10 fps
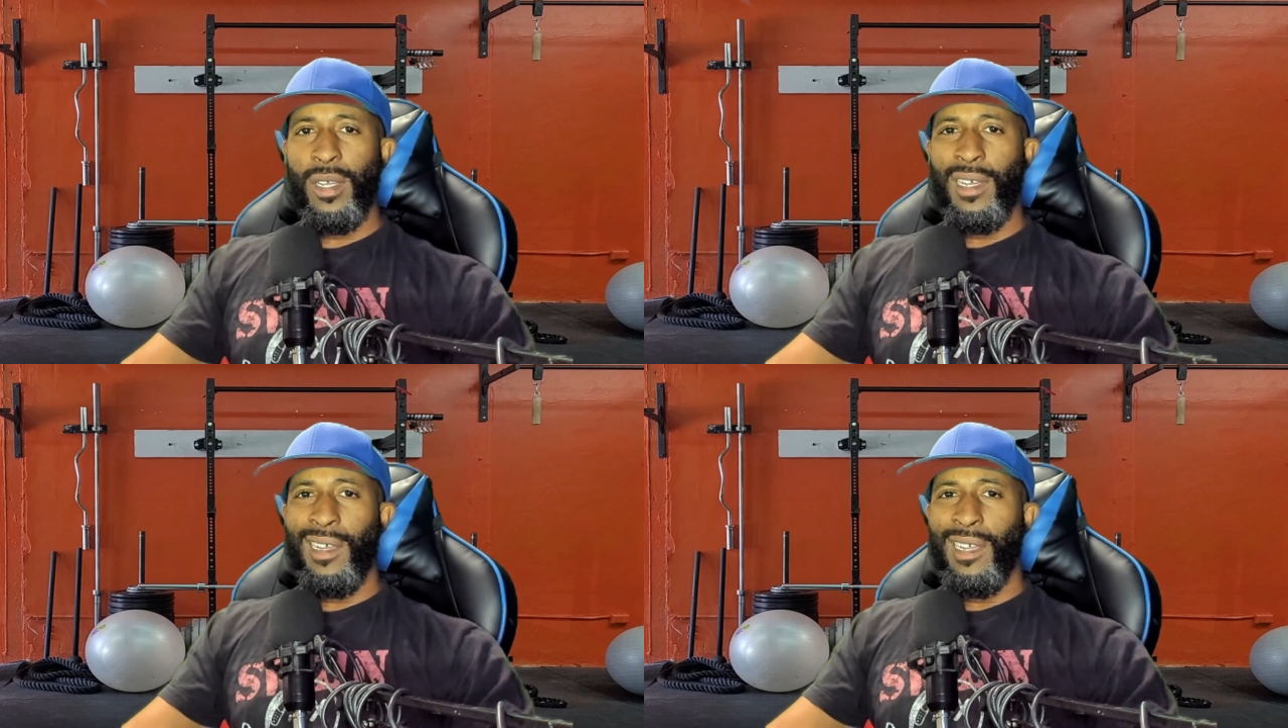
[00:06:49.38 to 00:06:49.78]

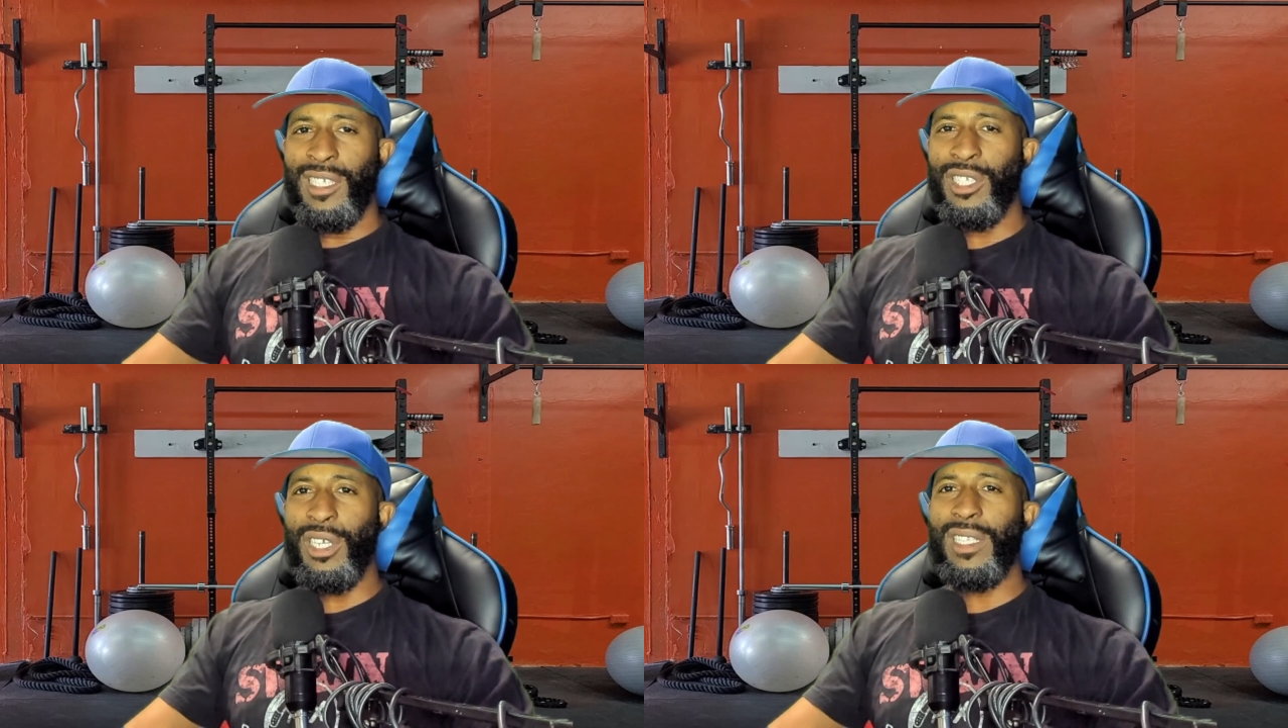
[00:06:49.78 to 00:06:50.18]
it's
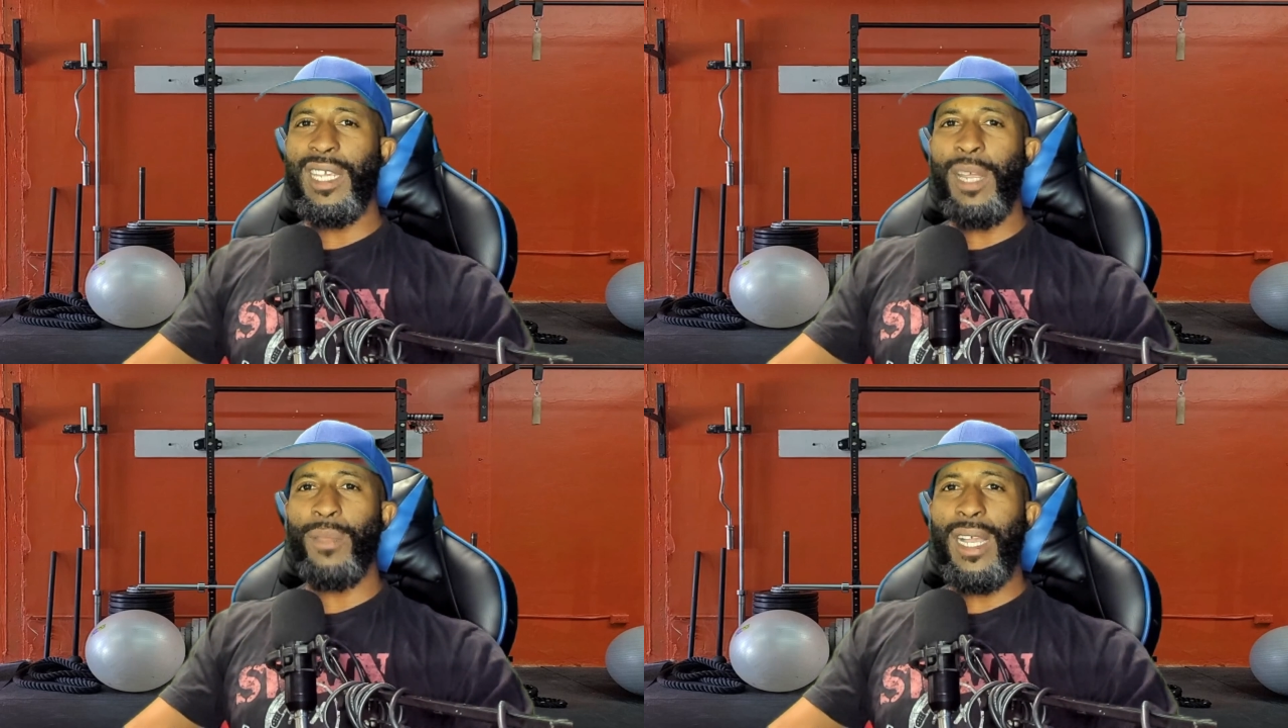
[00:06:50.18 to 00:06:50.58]
good to keep
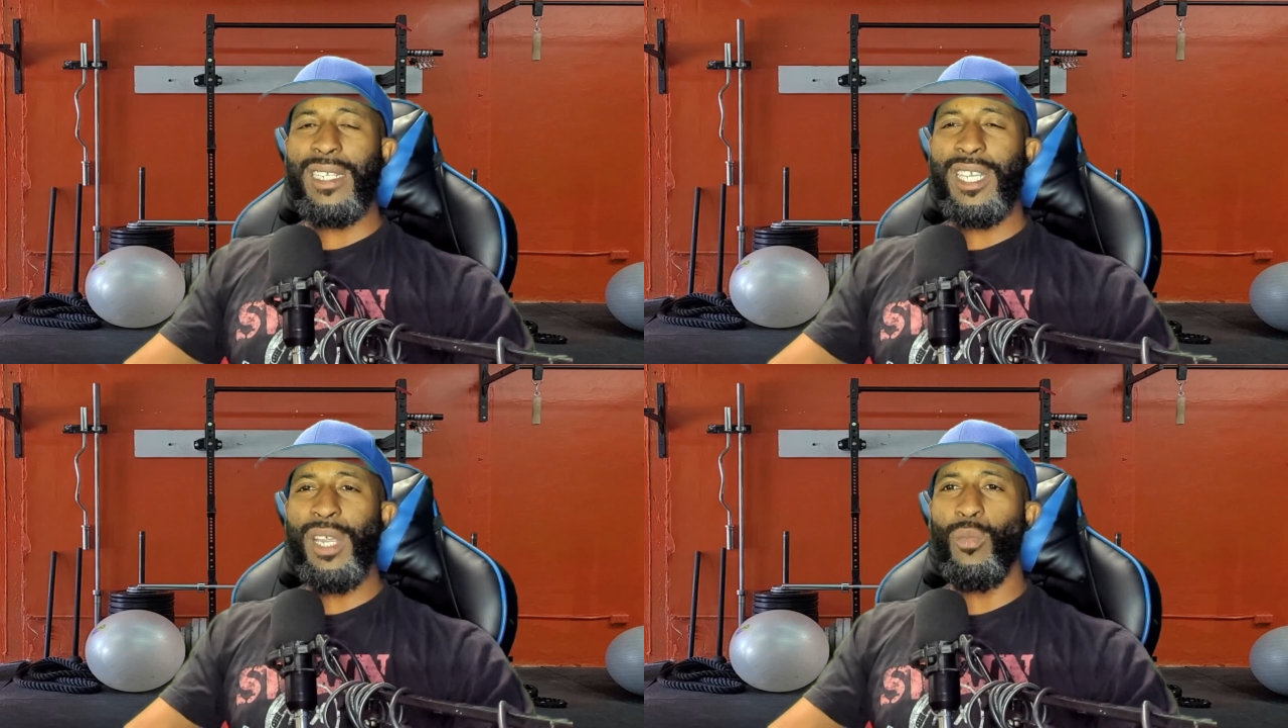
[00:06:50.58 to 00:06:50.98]
that
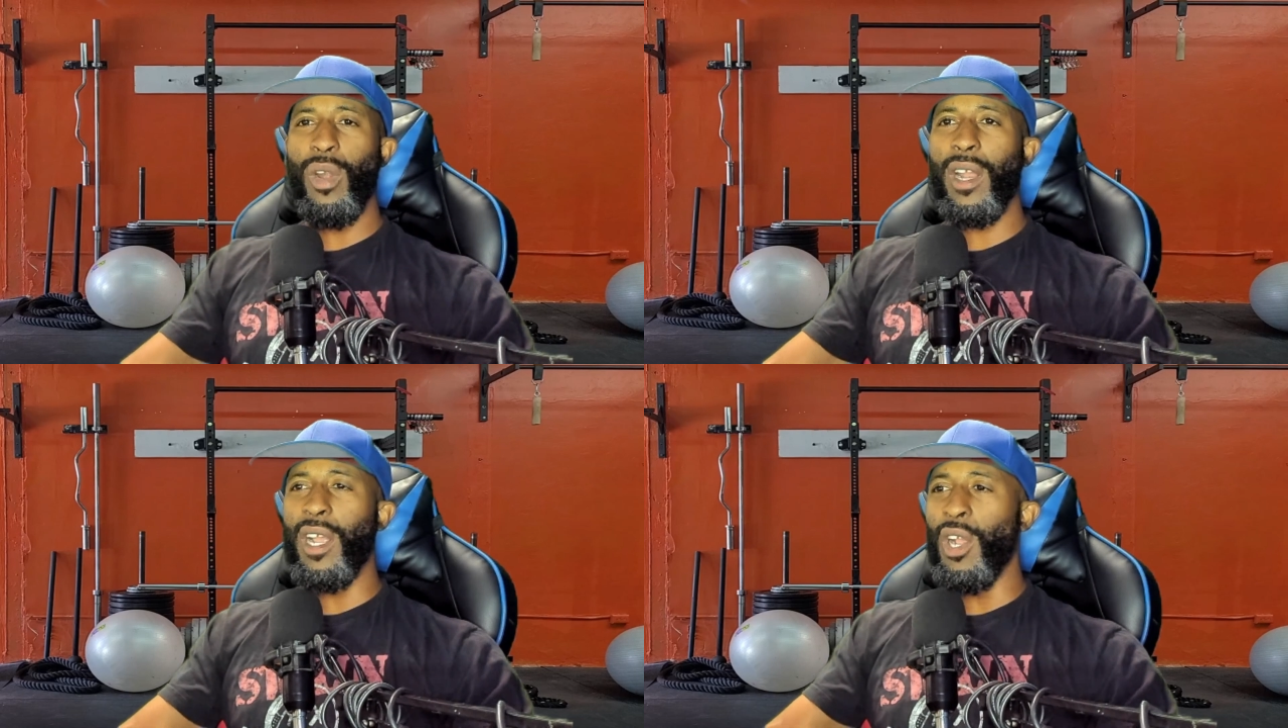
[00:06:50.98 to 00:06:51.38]
teamwork
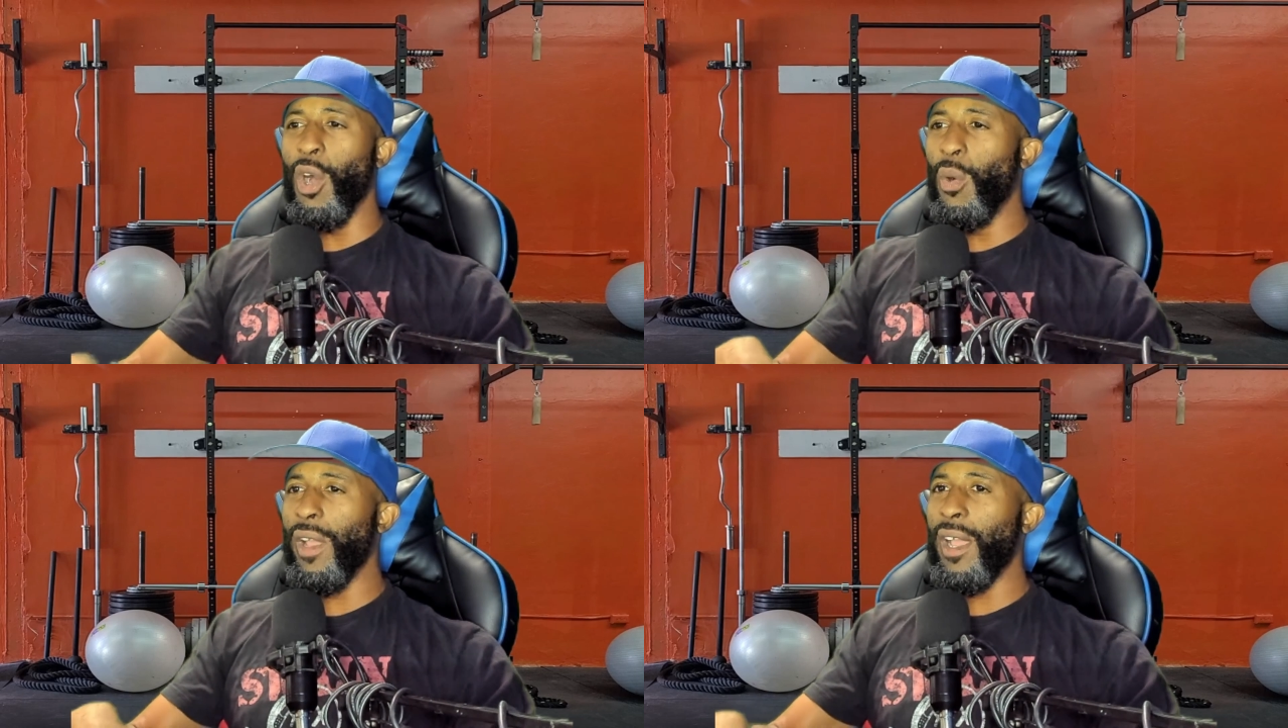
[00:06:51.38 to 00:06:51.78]

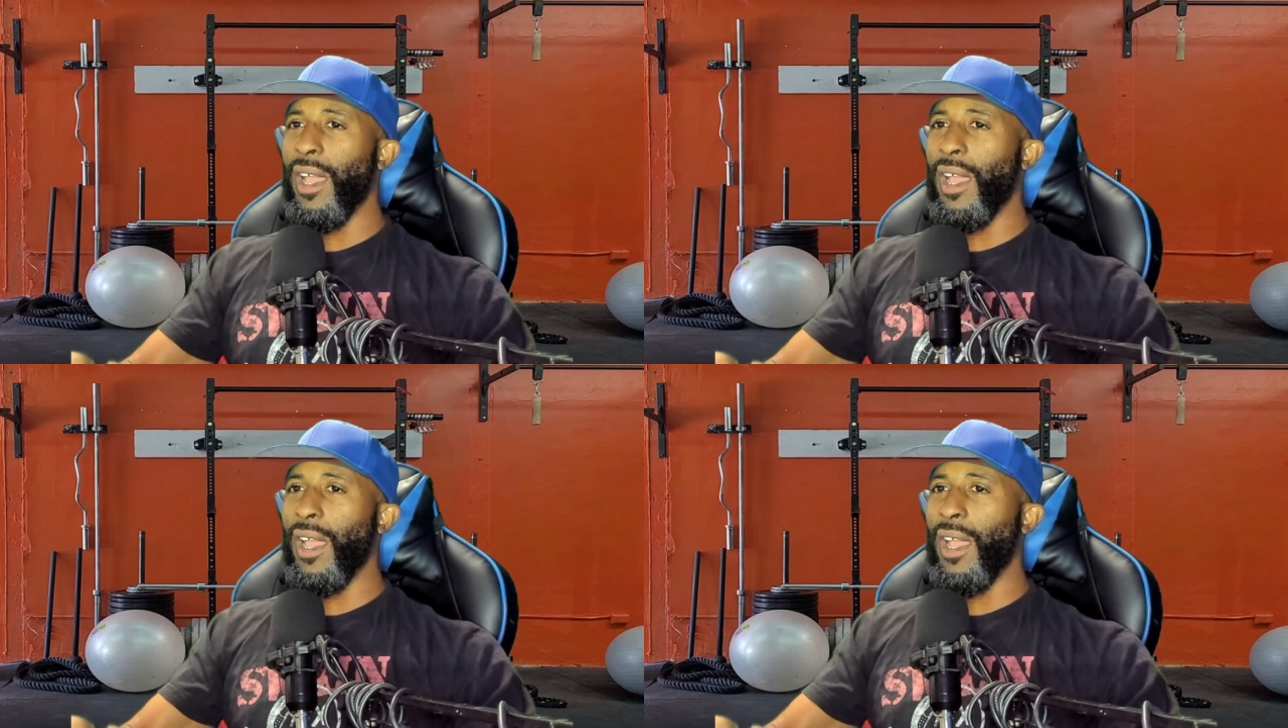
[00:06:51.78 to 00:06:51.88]
going